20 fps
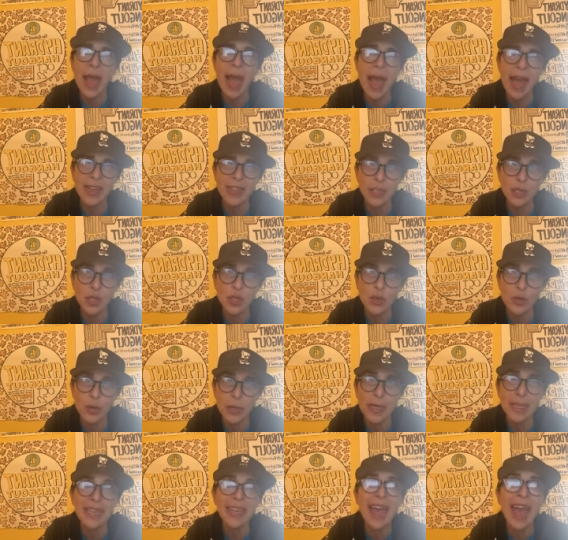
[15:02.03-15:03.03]
as a
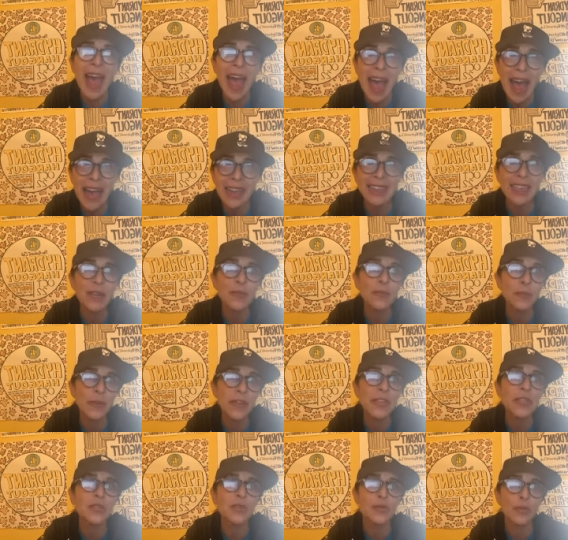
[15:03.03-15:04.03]
treat, as a
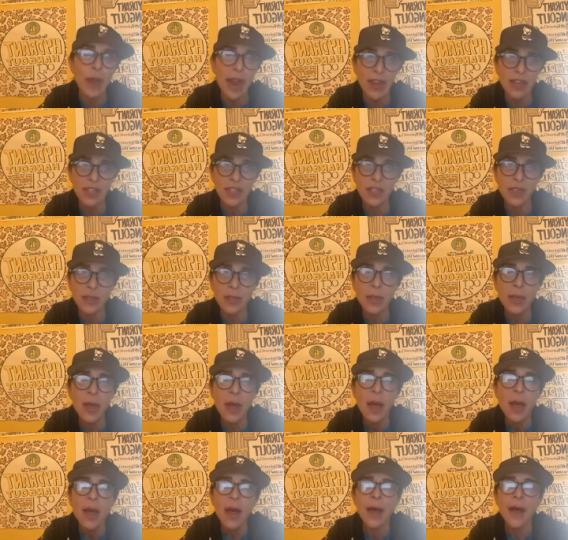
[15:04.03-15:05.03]
redirection,
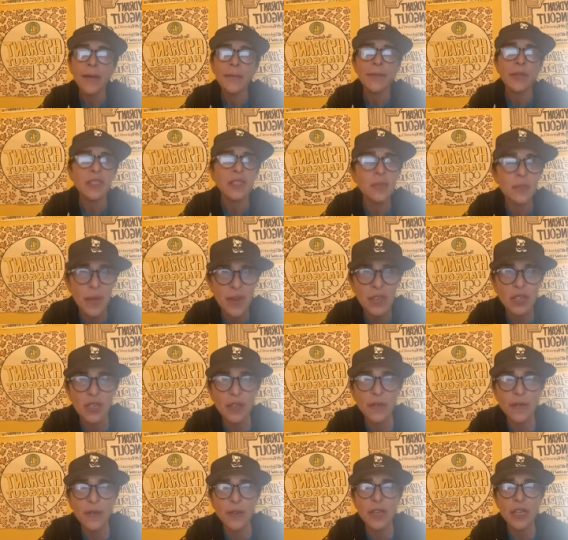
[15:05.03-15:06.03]
um, especially for the